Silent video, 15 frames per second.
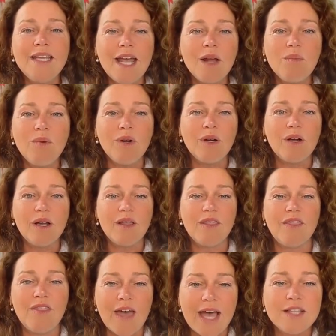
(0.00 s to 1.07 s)
Network.
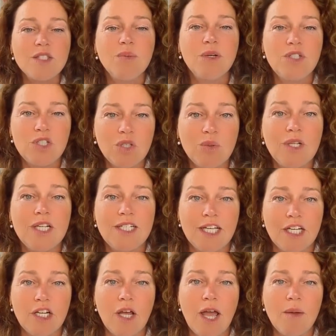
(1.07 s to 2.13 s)
That's what Judi did.